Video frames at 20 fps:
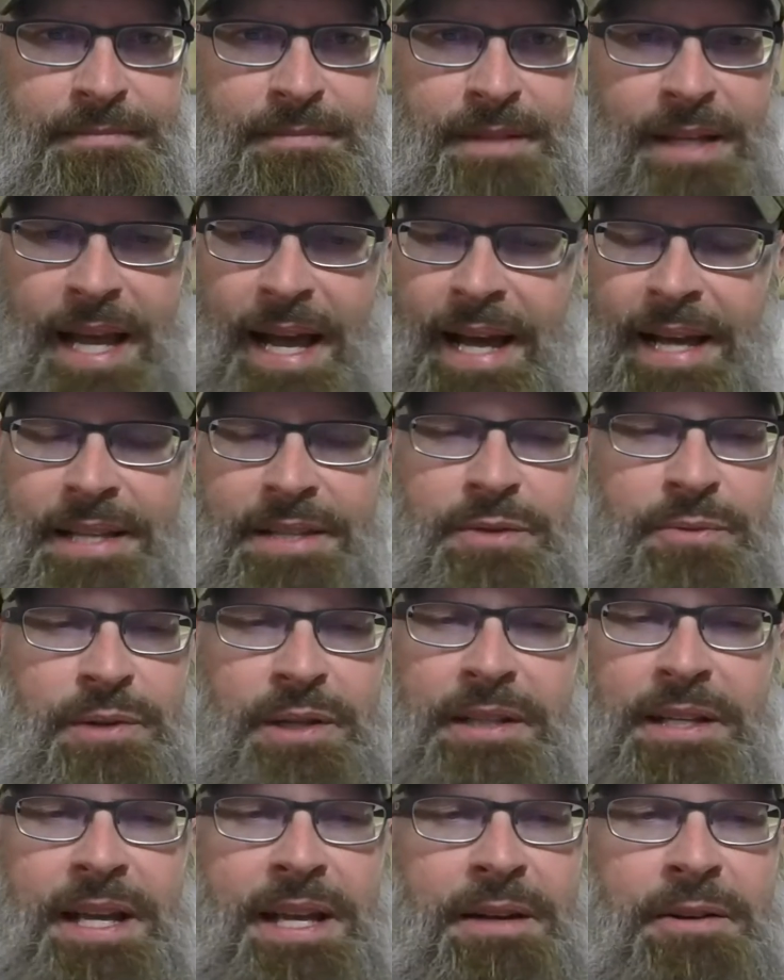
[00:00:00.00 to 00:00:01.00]
Yeah, it's
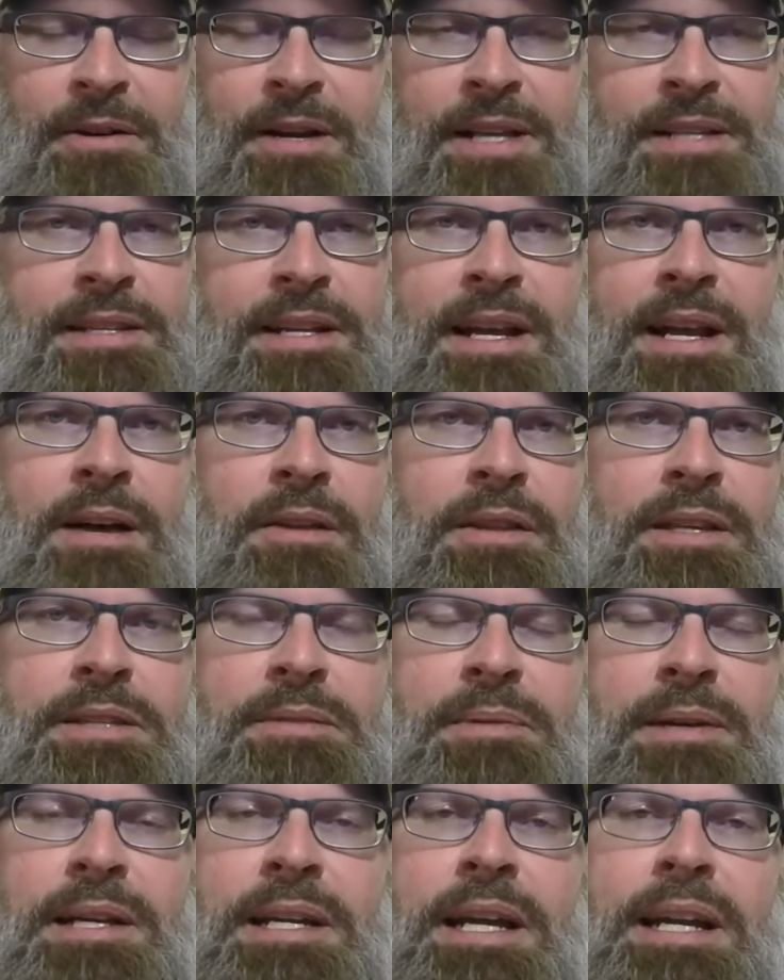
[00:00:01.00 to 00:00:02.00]
really interesting how
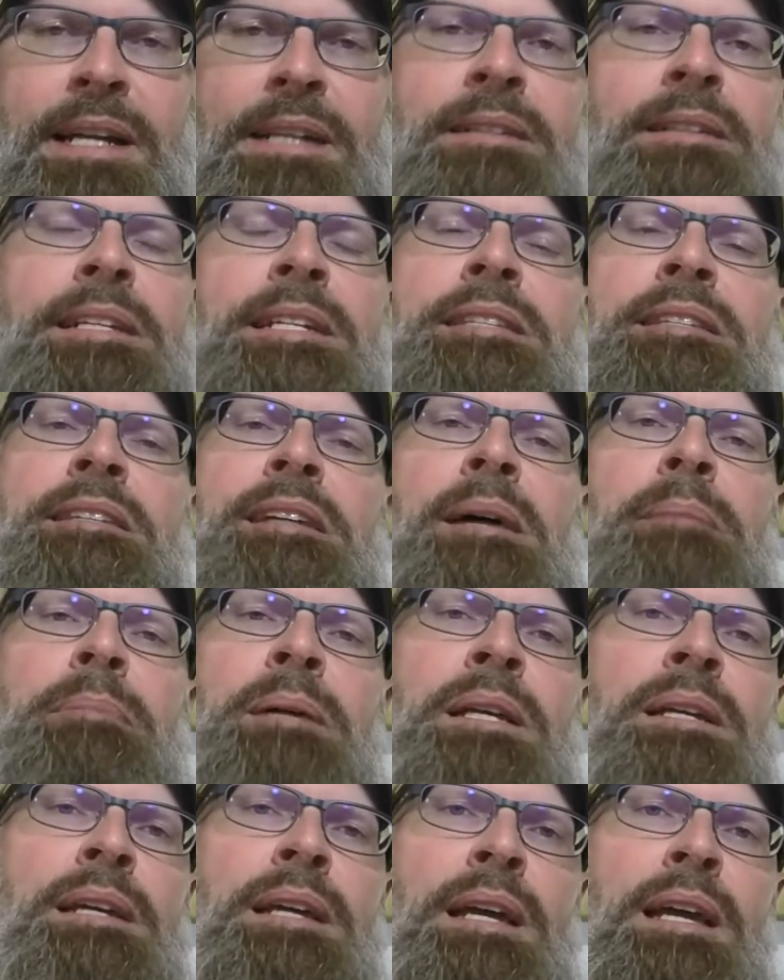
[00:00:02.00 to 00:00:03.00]
this one kind of cleans up.